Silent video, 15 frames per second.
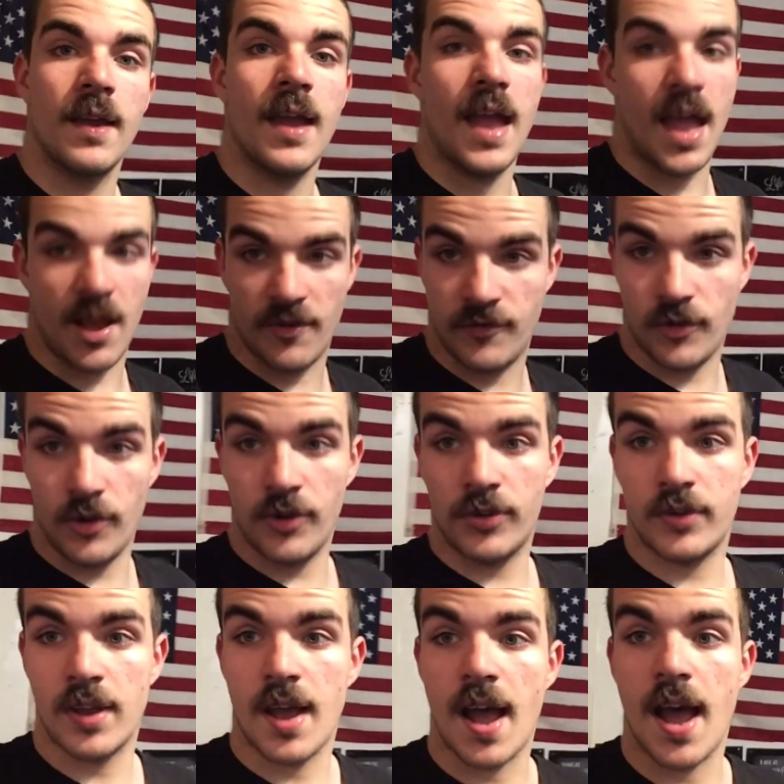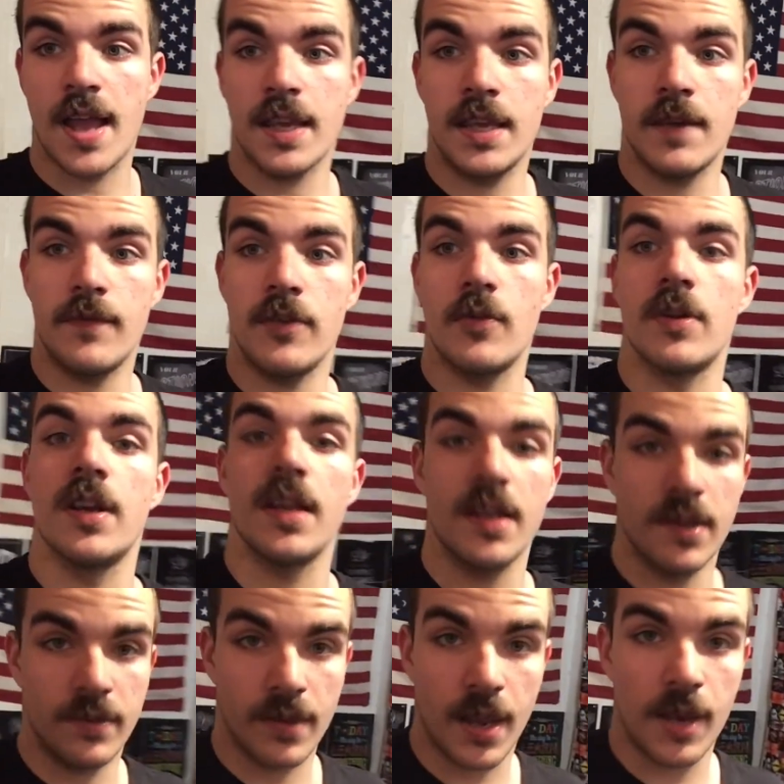At first I give you an
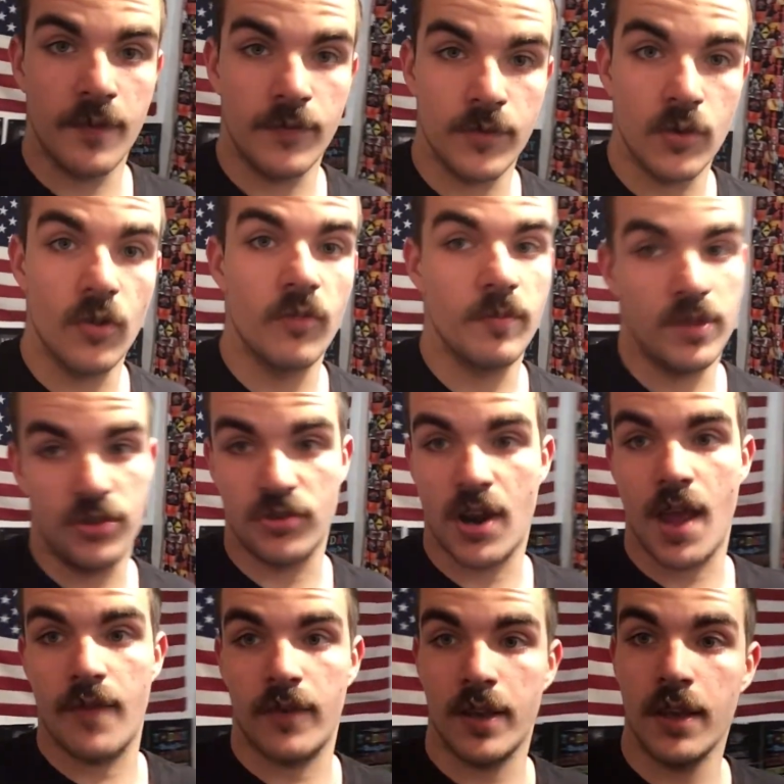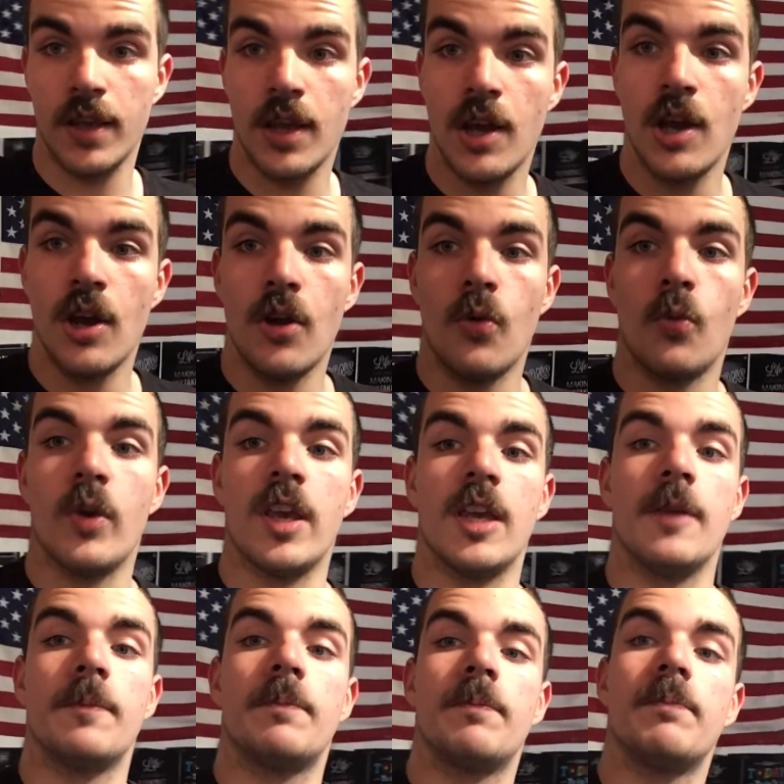inside view of me driving.
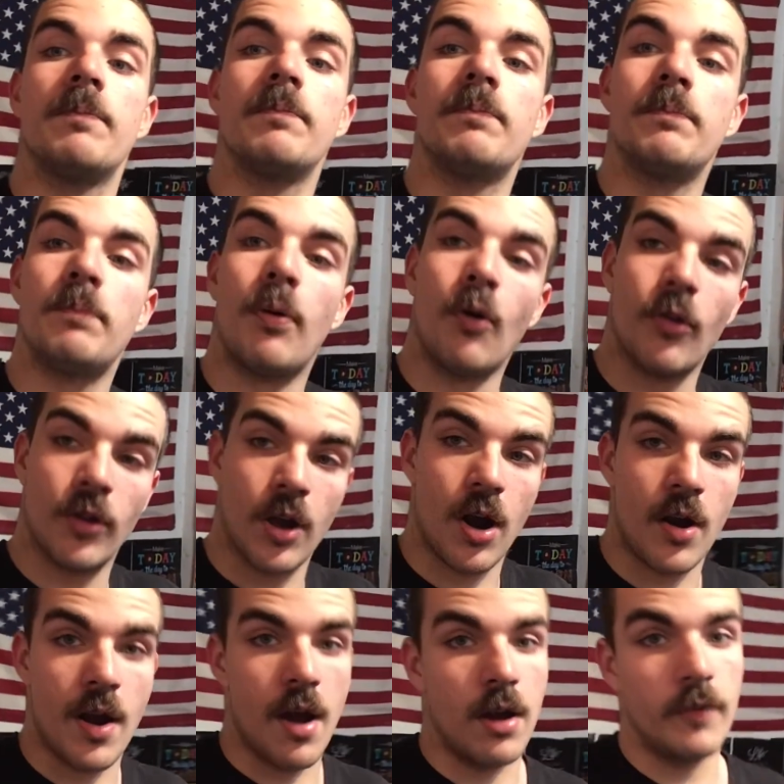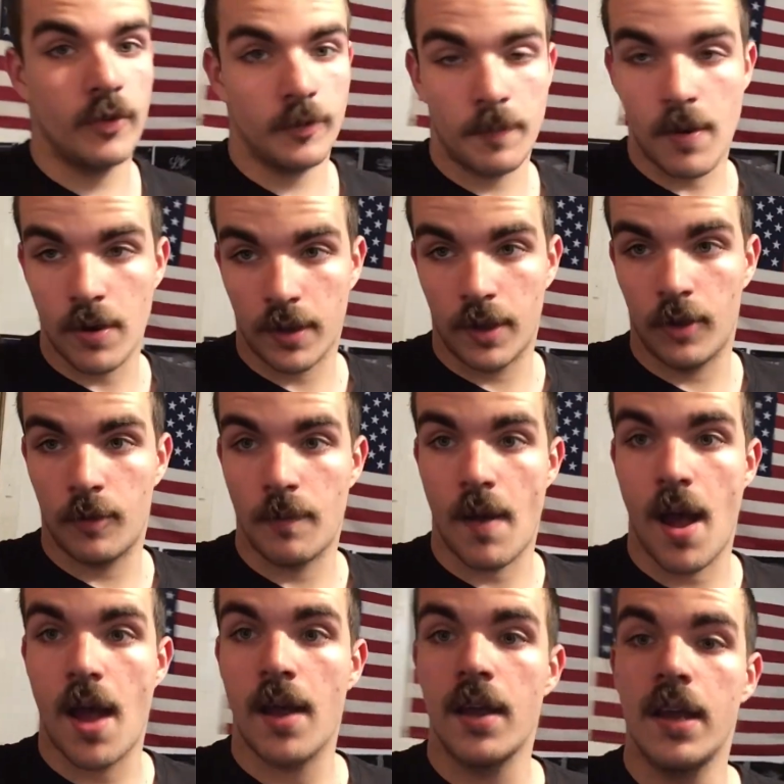We pull the car out of its parking
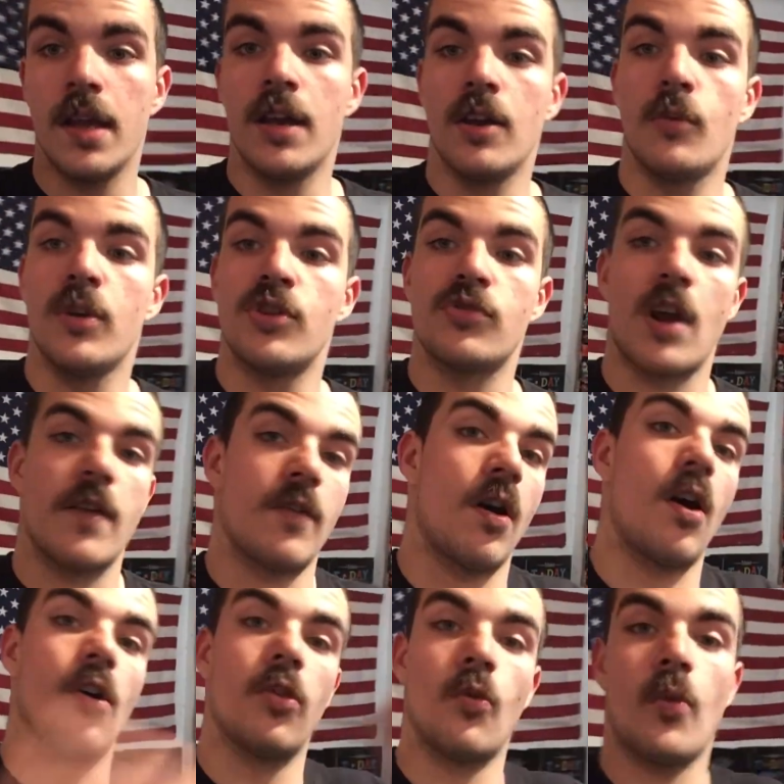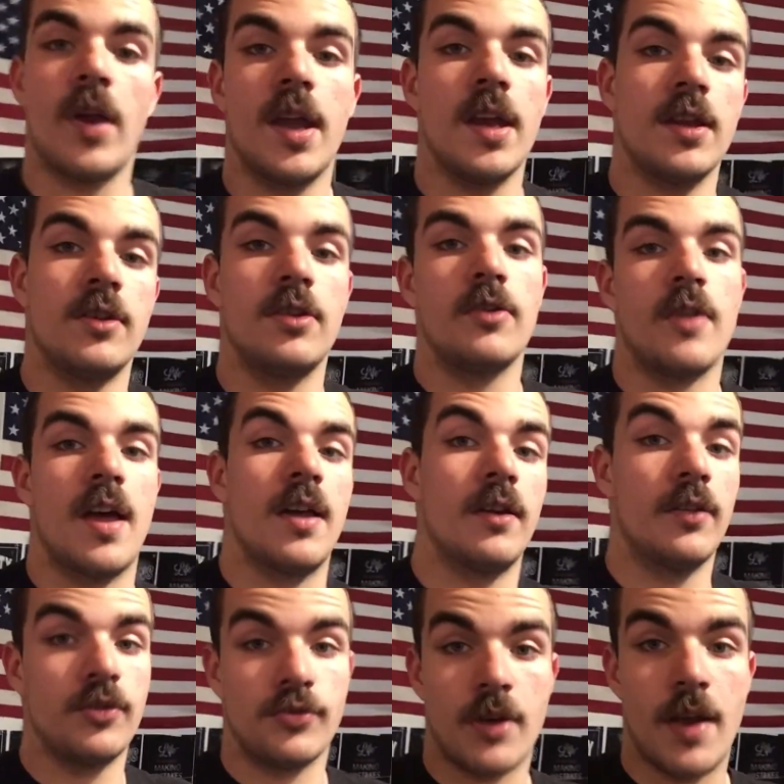spot, we drive it all the way to the end of
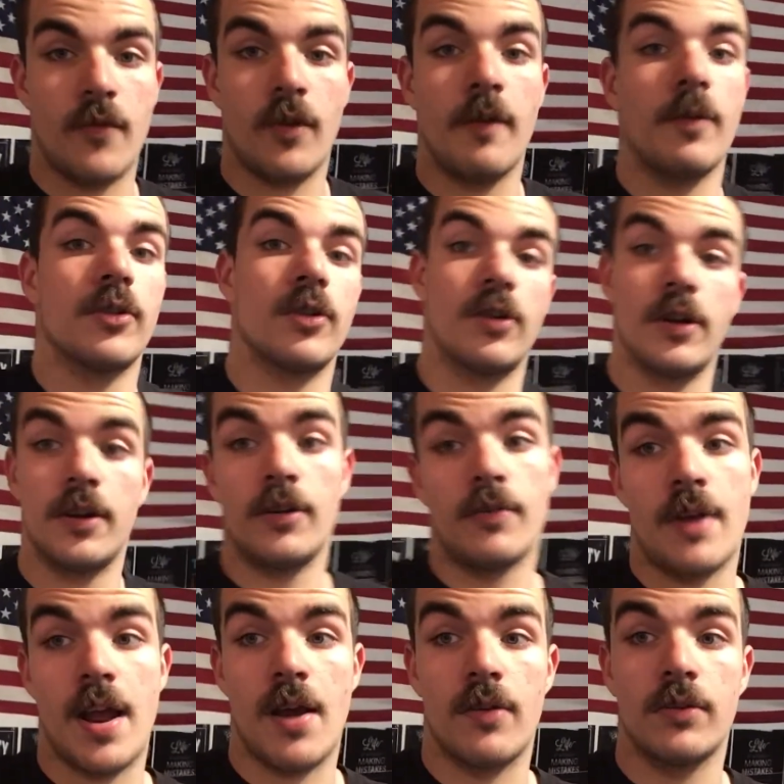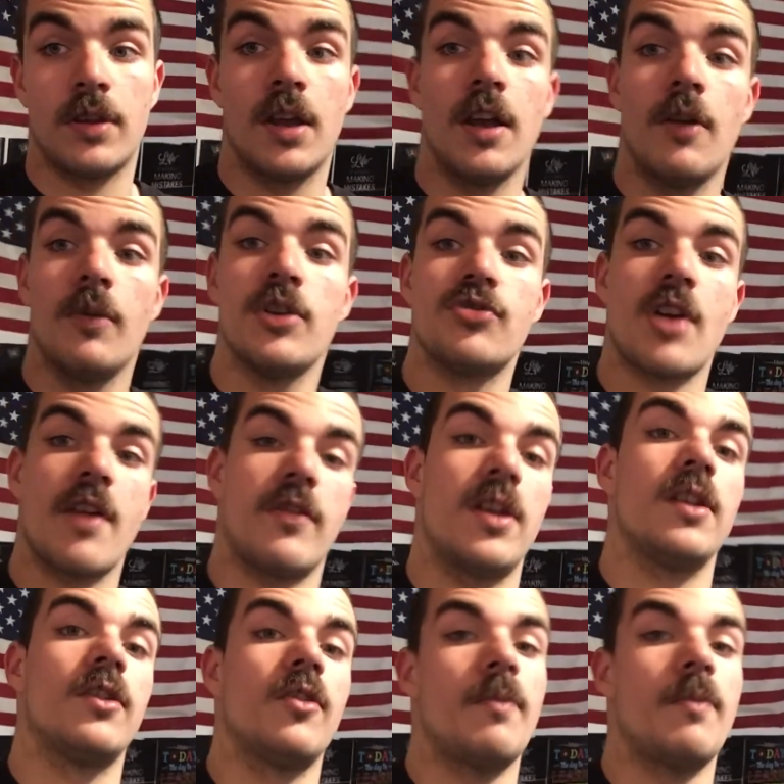the driveway, we turn it around, we drive it into the